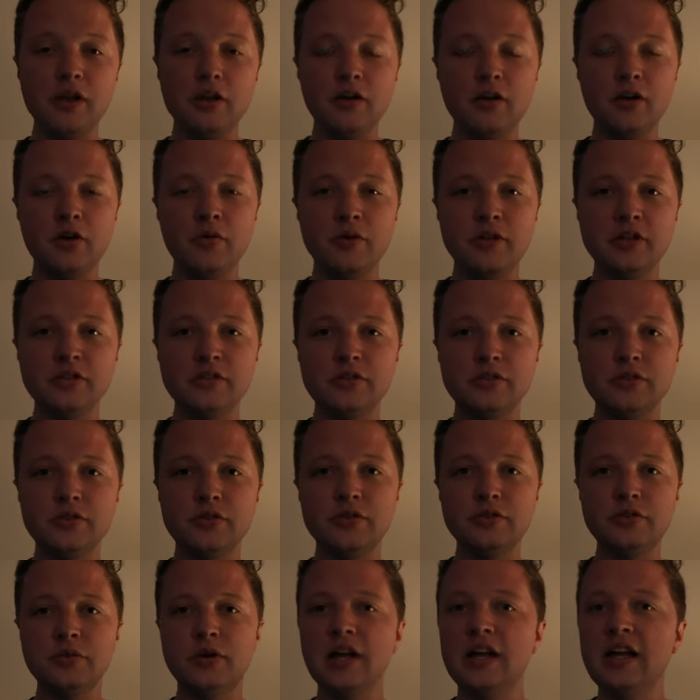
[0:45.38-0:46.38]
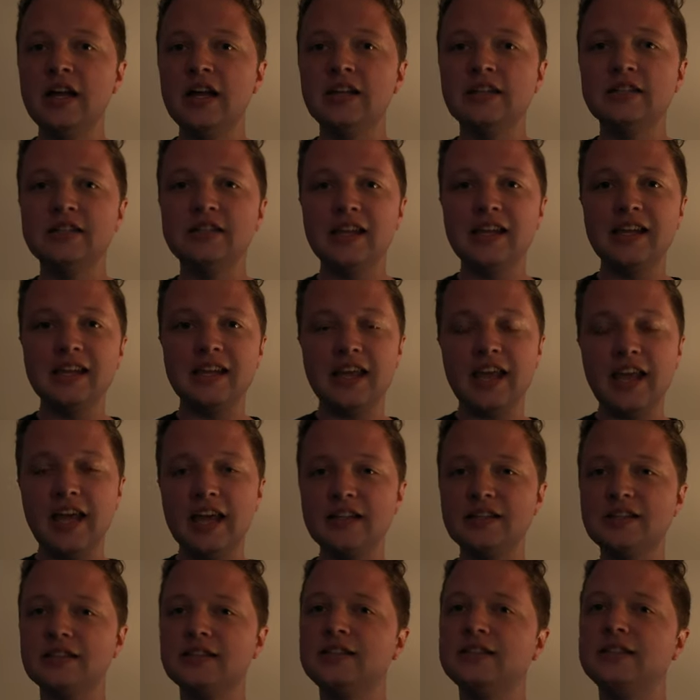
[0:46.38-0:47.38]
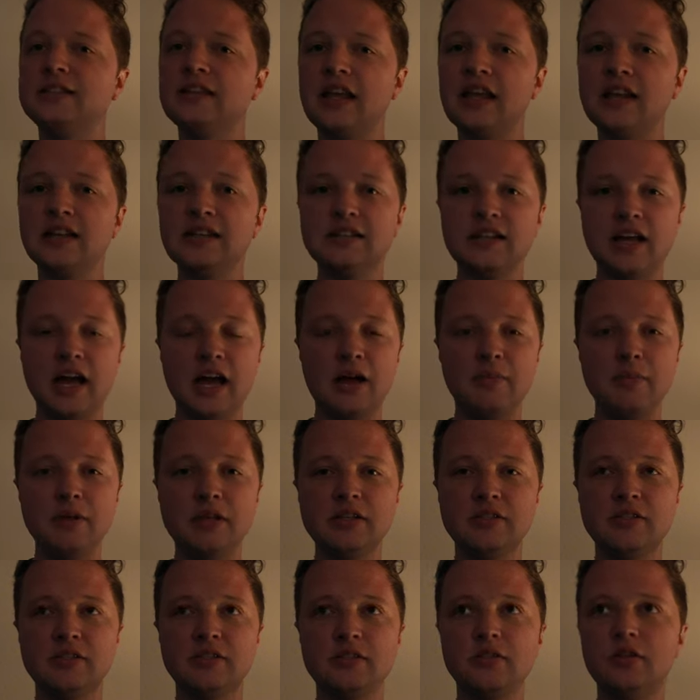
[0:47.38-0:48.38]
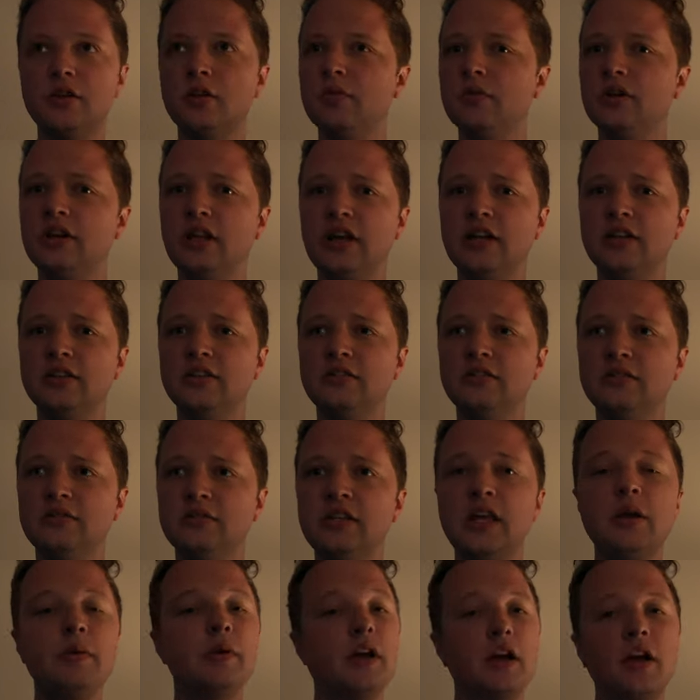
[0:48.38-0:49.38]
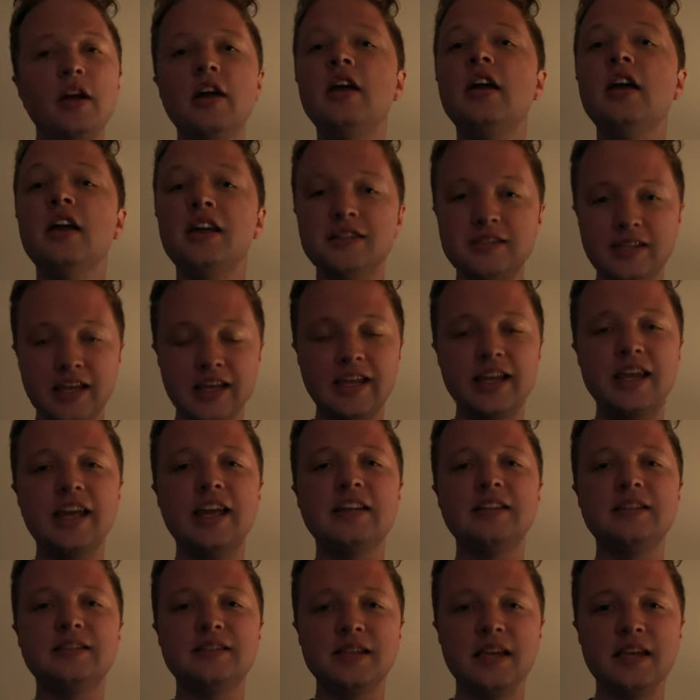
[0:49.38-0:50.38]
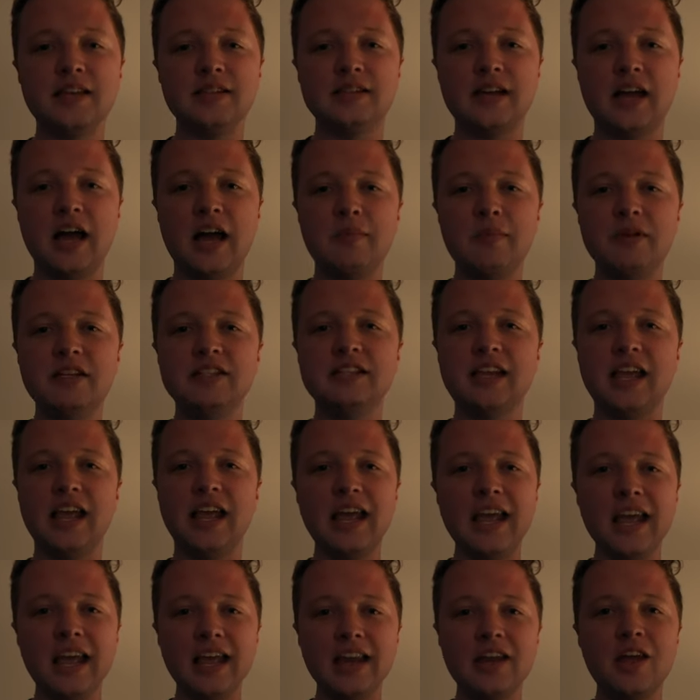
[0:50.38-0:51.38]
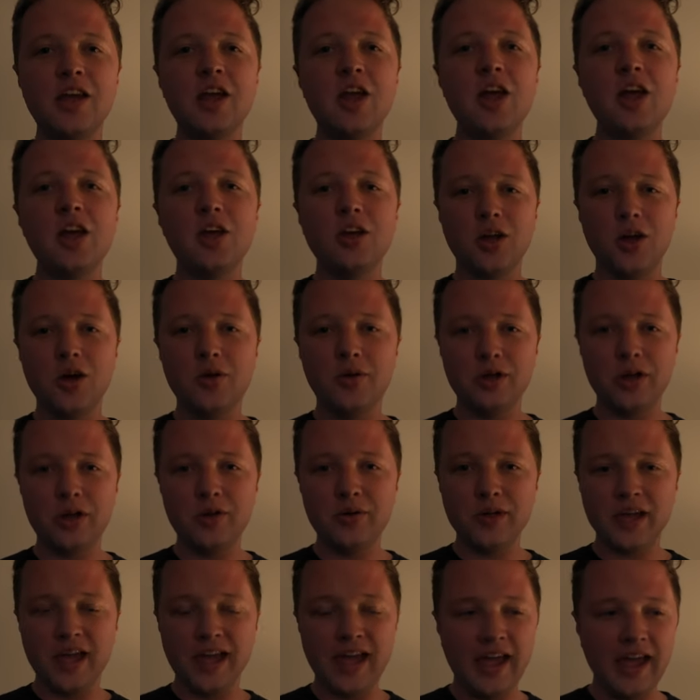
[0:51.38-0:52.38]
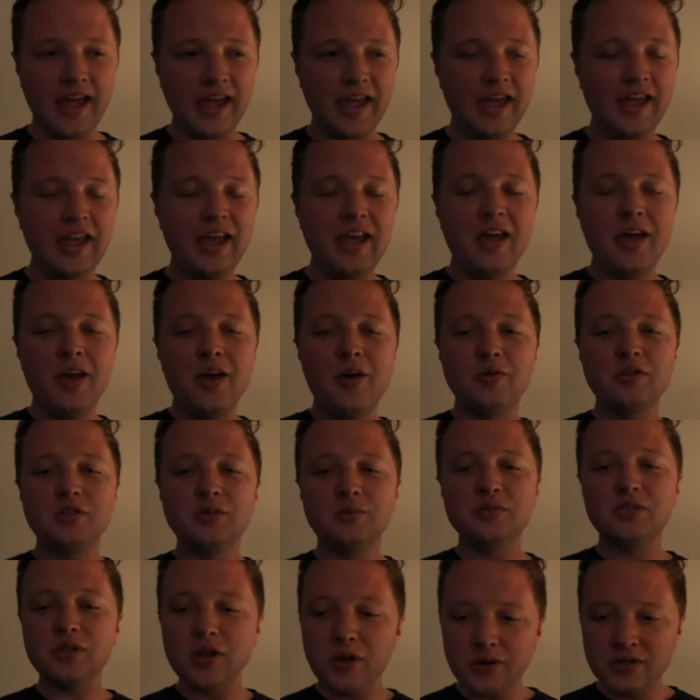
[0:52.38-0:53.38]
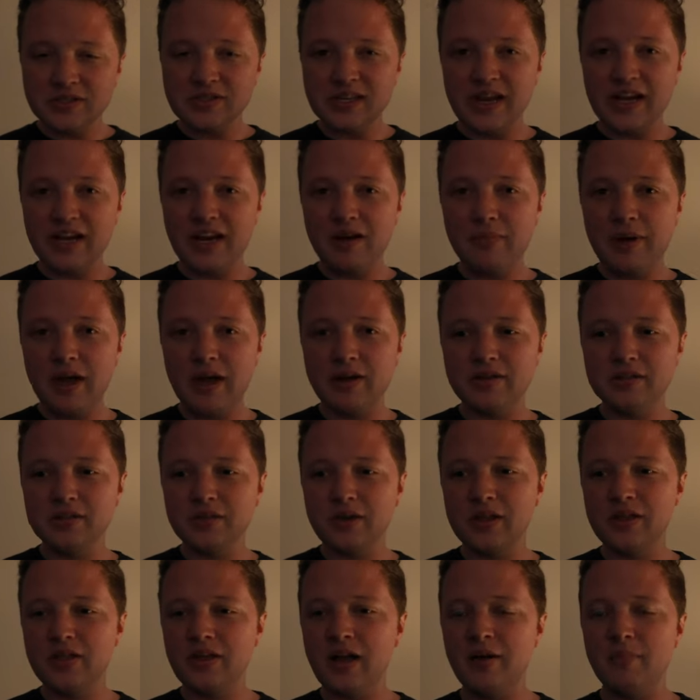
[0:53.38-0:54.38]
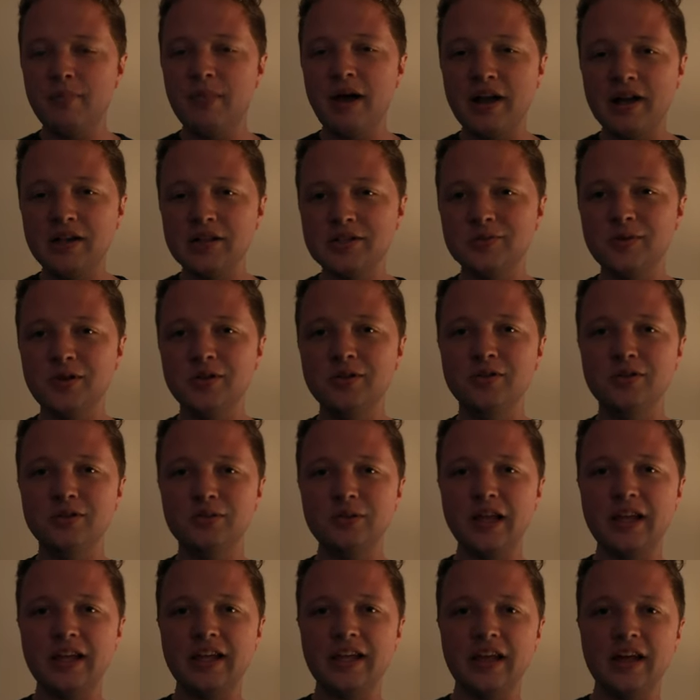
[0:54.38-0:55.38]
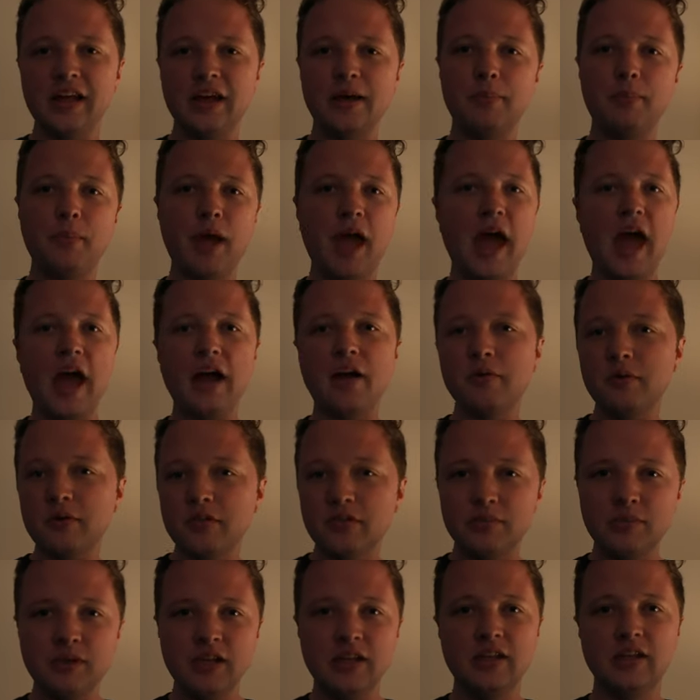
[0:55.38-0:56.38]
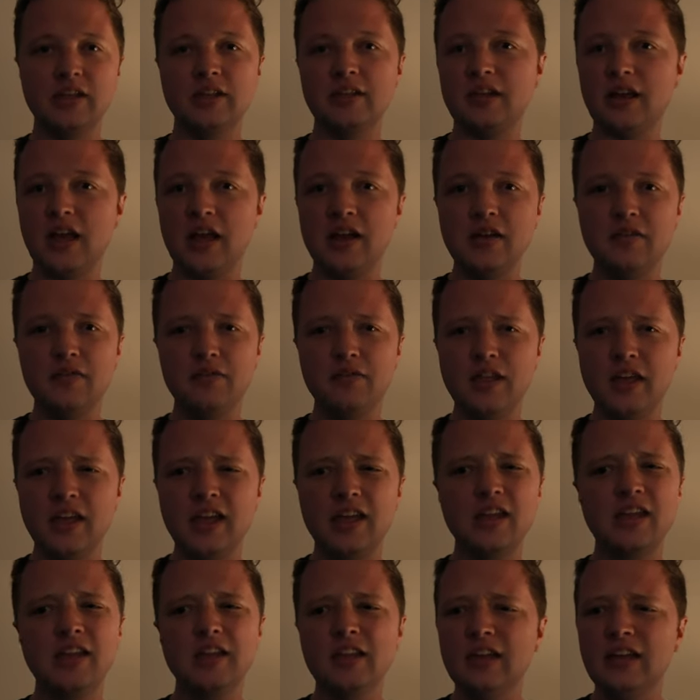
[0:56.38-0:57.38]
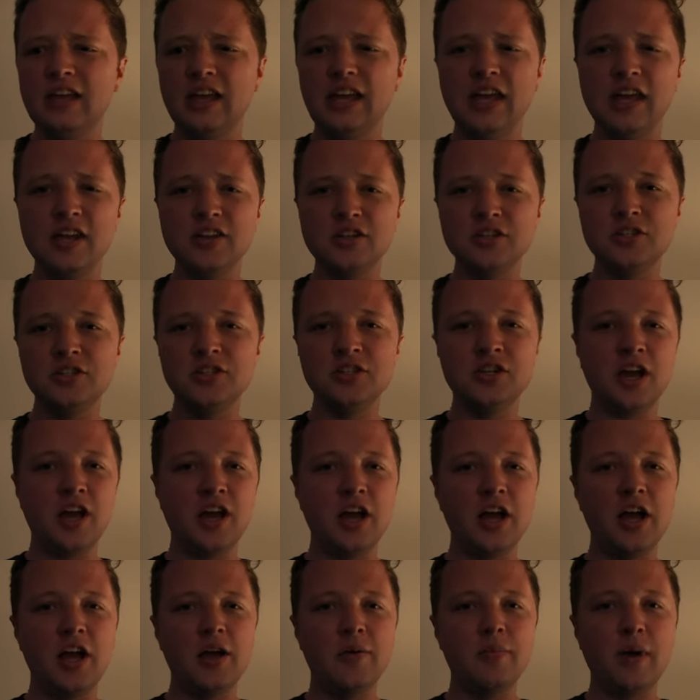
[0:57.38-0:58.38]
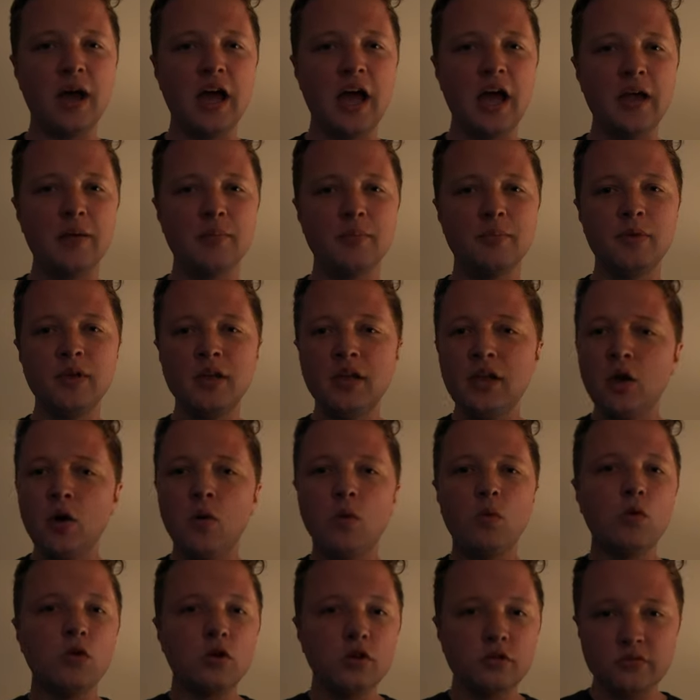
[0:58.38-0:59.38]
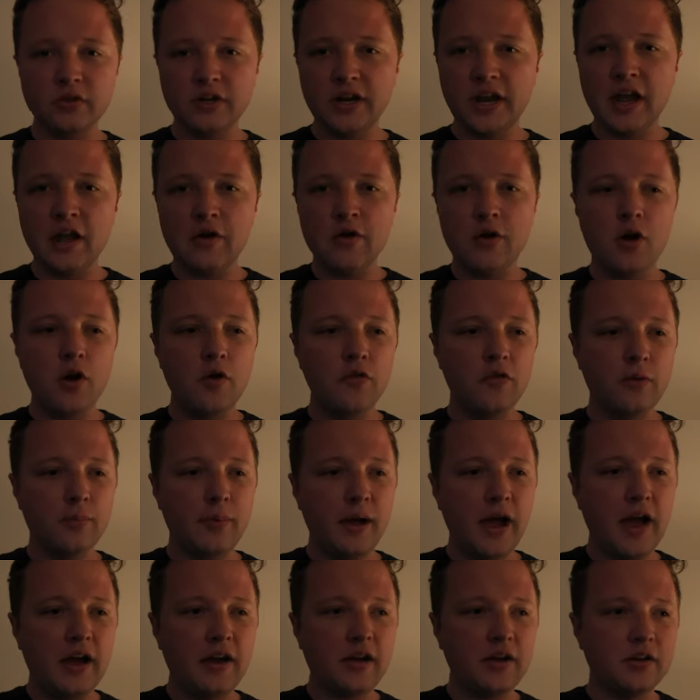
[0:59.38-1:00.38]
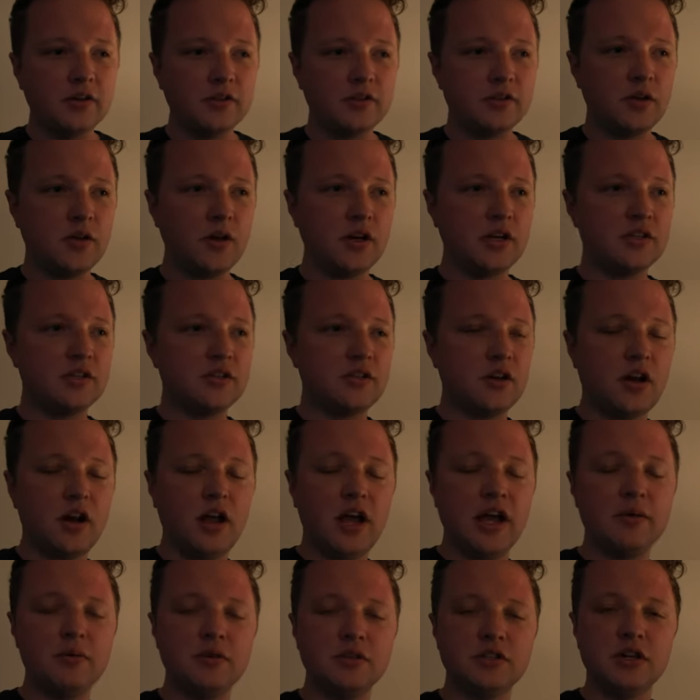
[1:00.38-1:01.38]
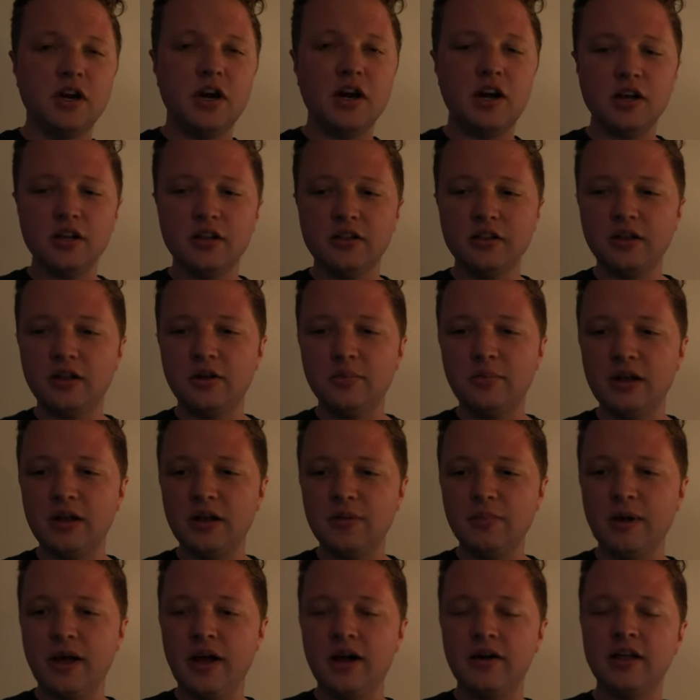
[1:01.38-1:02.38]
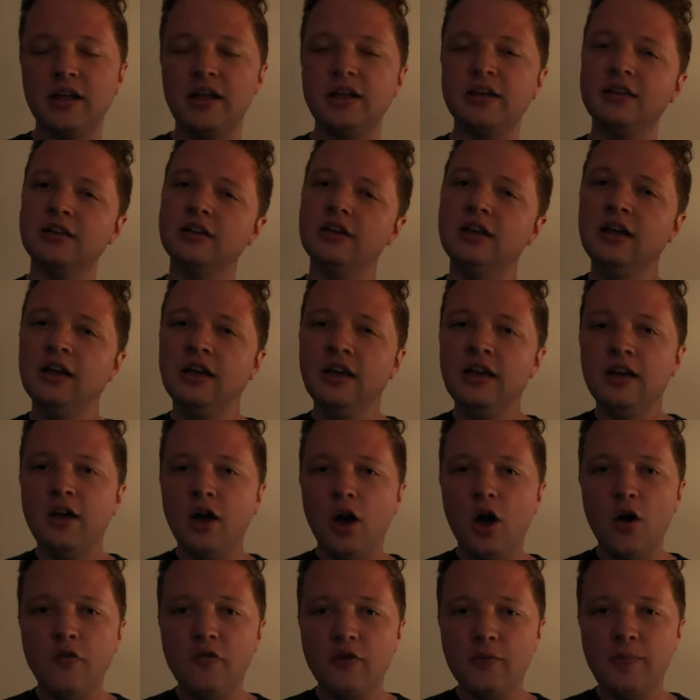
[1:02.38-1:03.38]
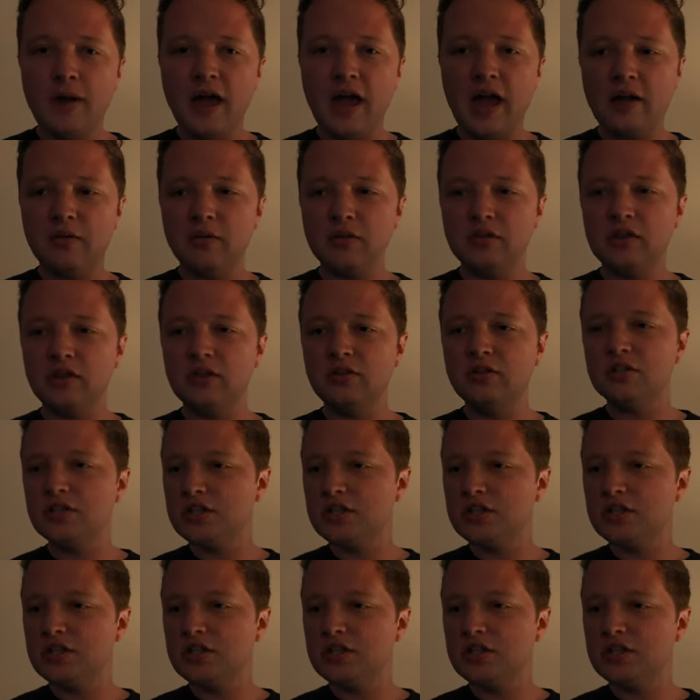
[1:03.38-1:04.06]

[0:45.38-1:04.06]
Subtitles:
are going to St. Kitts, St. Thomas. No, we're not. Yeah, we are. St. Kitts, St. Thomas, and Coco Cay, which I'm so excited about. So I thought might as well do like a pack with me kind of thing-ish. I'm world-renowned overpacker, so I just thought I would talk a little bit about it. Overpack with you,